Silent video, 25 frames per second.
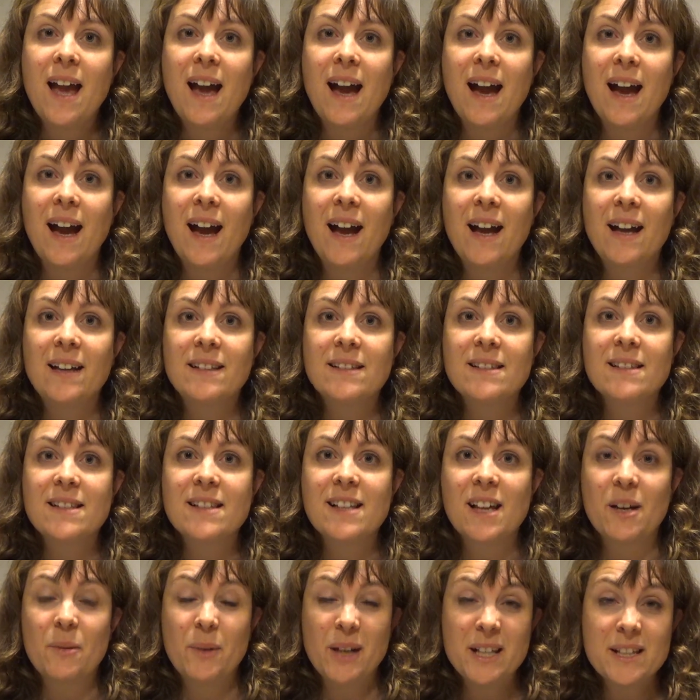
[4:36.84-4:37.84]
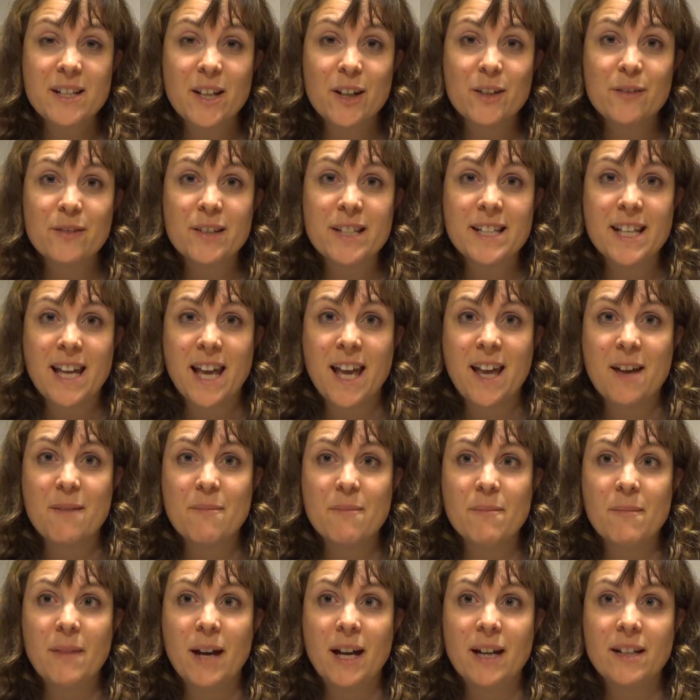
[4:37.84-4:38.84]
and I went over to
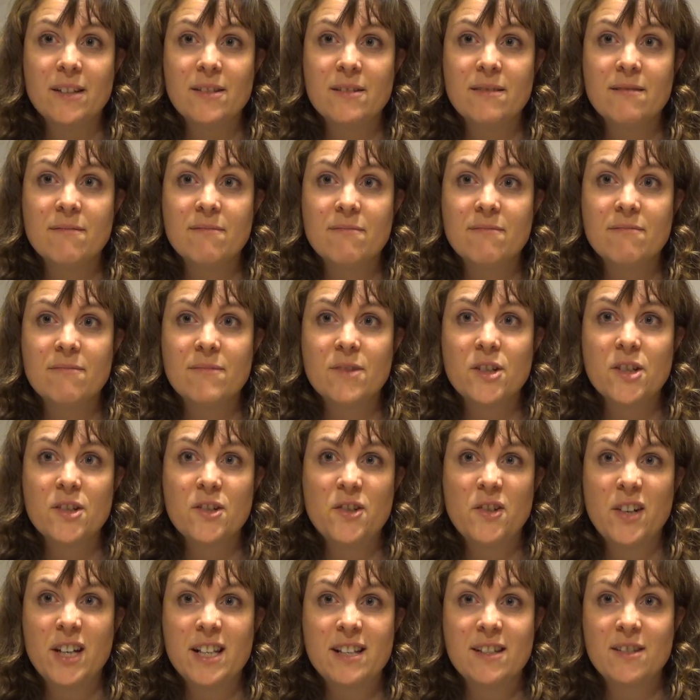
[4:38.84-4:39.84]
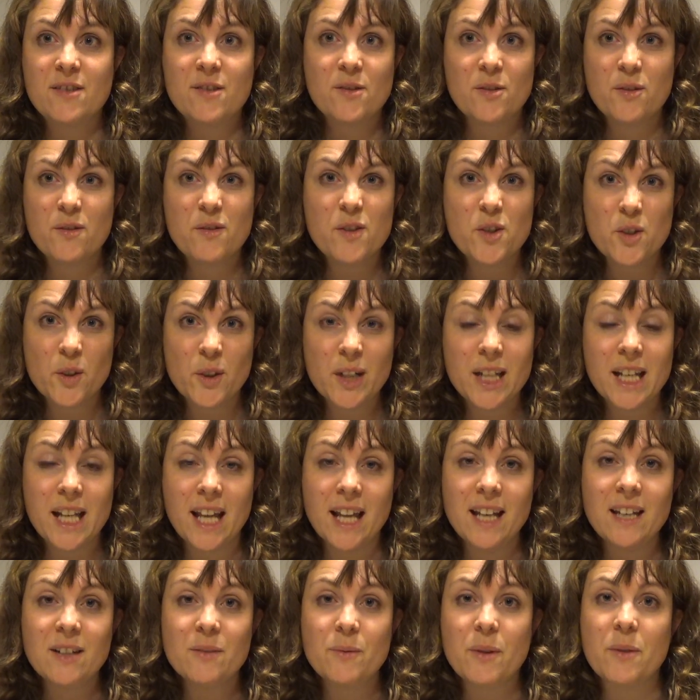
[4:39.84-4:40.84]
him and just tried to sort of join
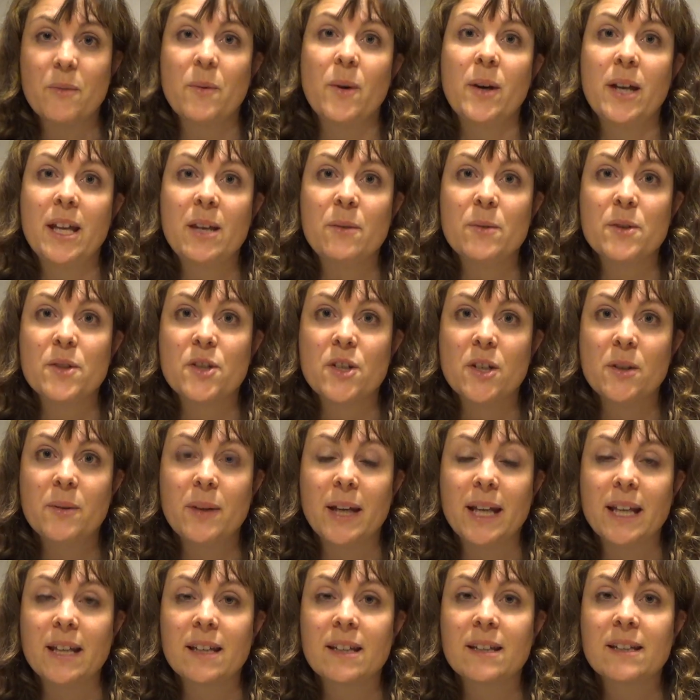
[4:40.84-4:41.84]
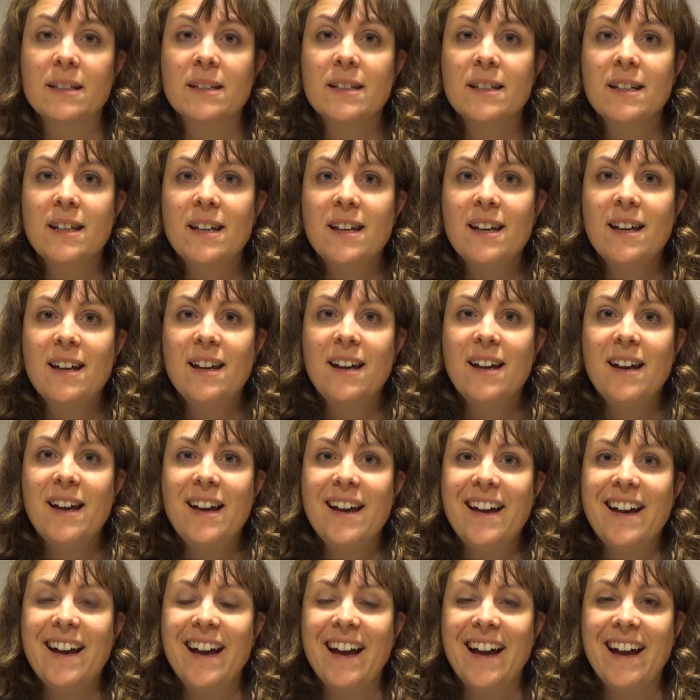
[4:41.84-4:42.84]
in with what he was doing,
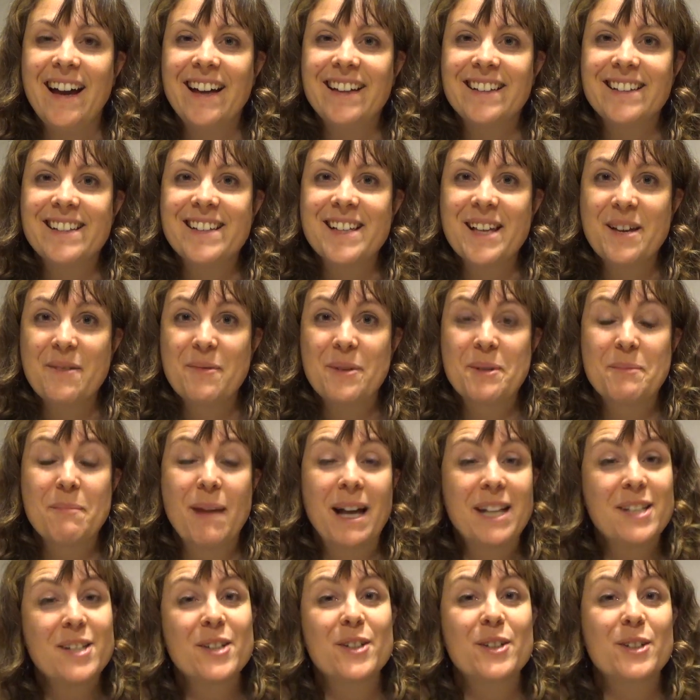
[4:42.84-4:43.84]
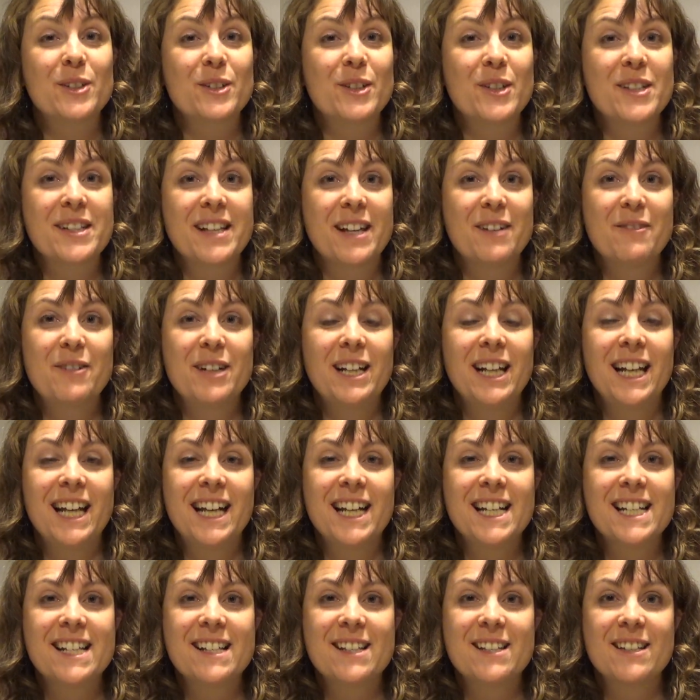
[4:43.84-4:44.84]
and it was magical because I
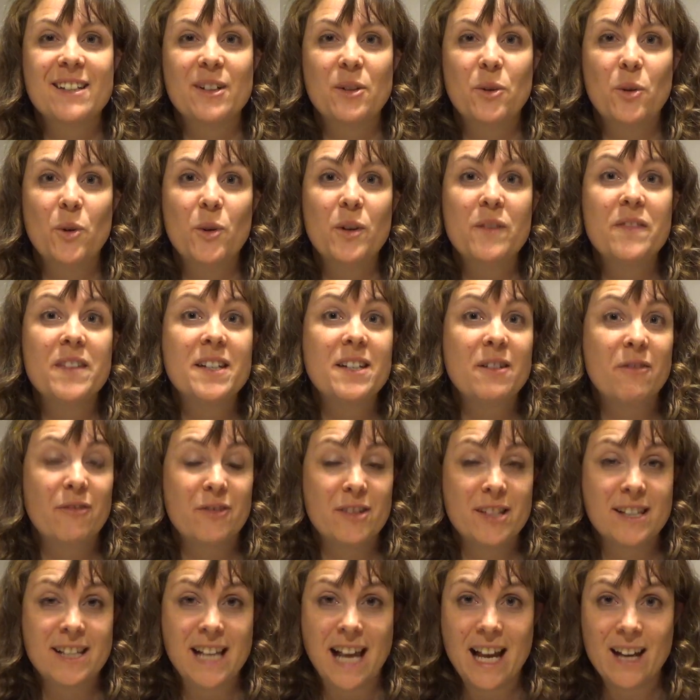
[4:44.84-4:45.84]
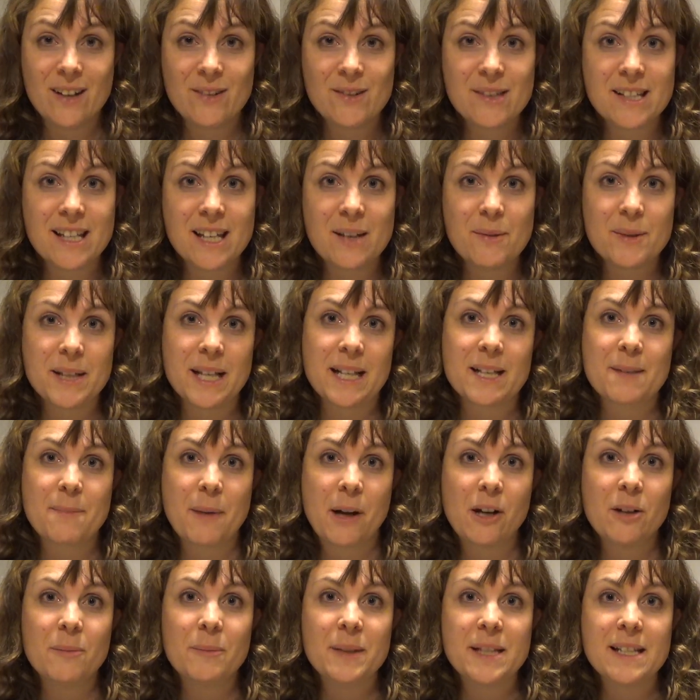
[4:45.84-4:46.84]
realized all of the different sounds he was
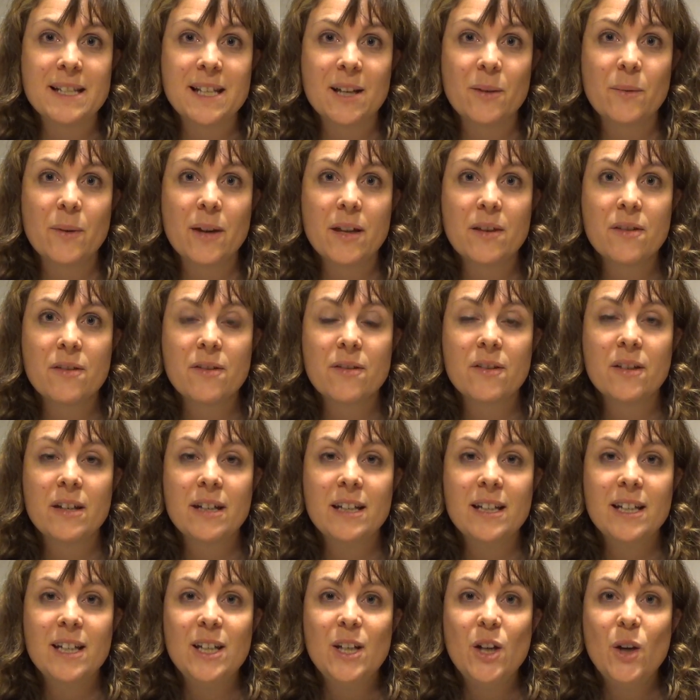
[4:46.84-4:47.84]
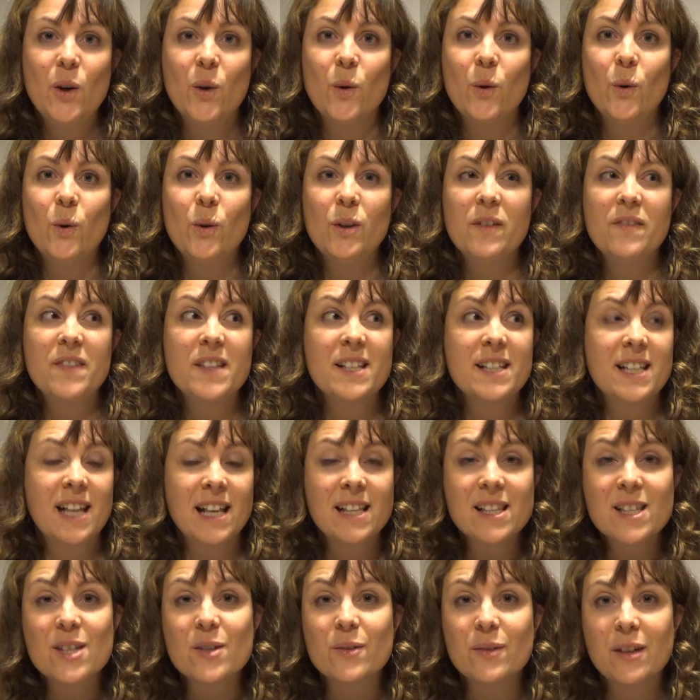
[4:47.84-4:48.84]
experimenting with, all of the
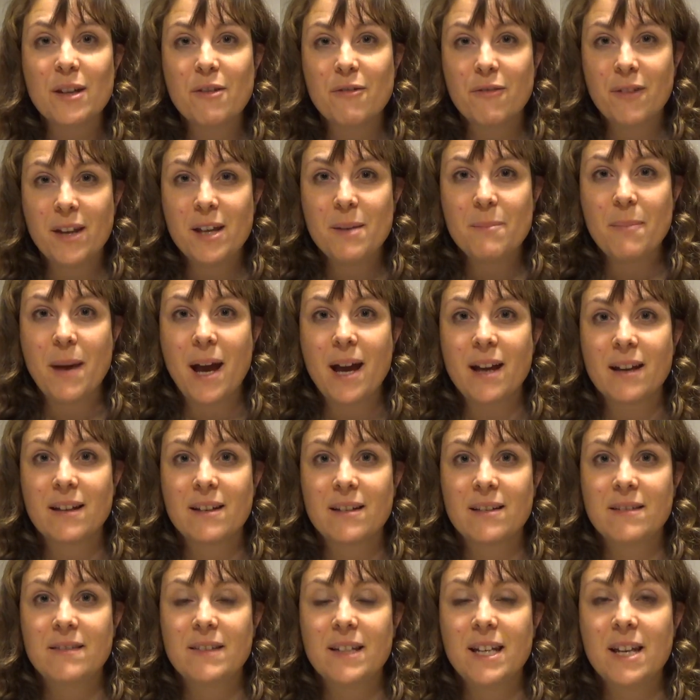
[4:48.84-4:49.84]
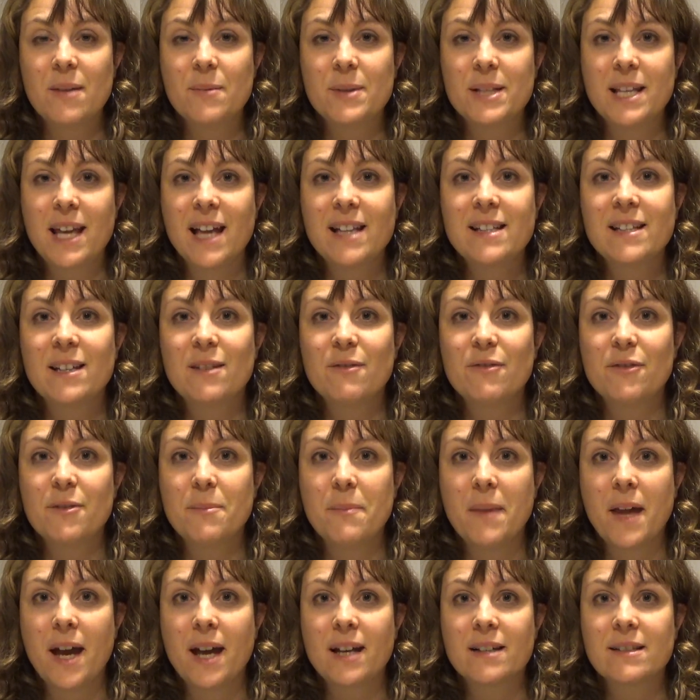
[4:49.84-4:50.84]
sensory feedback that he was getting
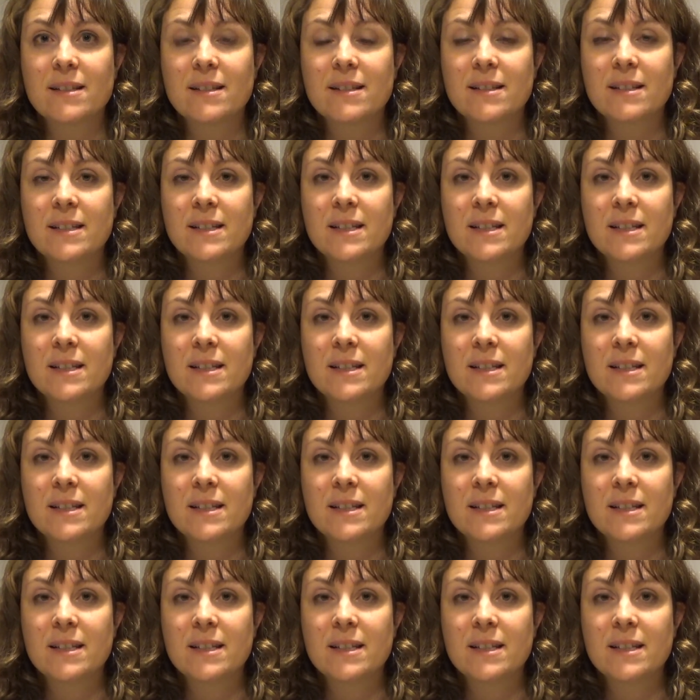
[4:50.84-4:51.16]
from that.